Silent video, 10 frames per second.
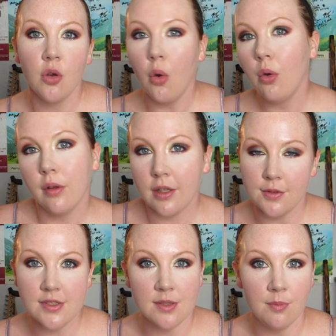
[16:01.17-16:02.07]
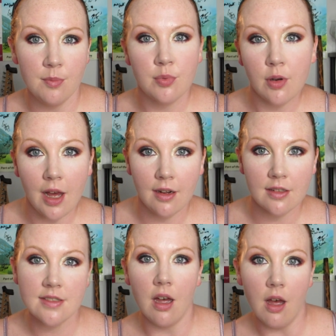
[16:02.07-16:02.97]
totally used some
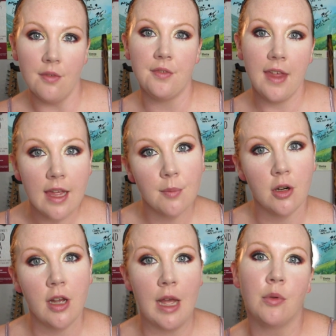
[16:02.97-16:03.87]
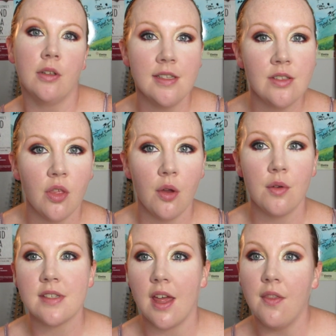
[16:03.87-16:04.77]
products off camera. I will list
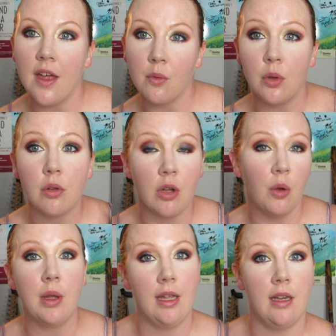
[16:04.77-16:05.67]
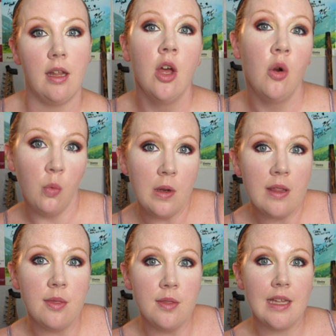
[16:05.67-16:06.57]
those, and then we'll go in
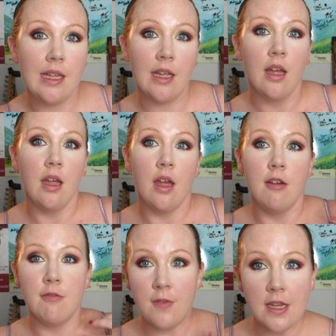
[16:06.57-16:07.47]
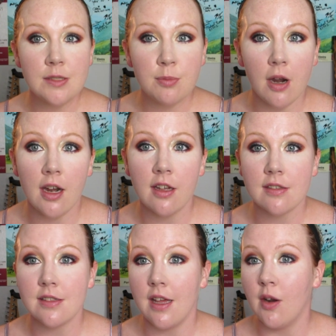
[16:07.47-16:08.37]
with the face
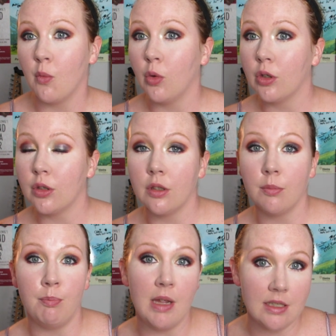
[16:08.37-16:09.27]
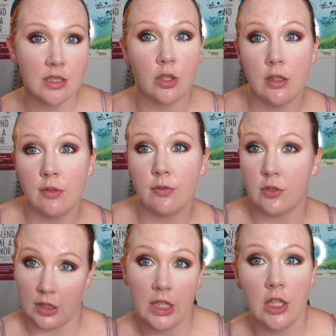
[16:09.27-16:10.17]
products, and we're basically
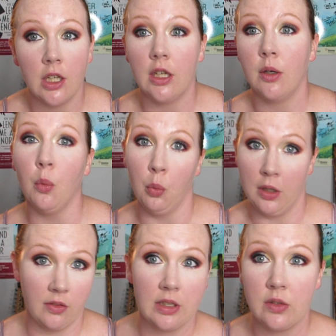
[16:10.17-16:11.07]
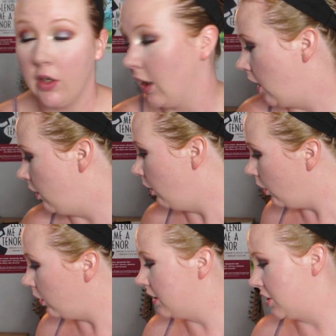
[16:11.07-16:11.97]
freaking done with this video.
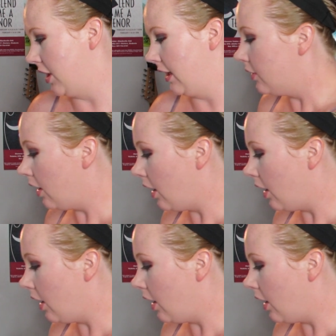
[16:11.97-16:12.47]
Holy shit. So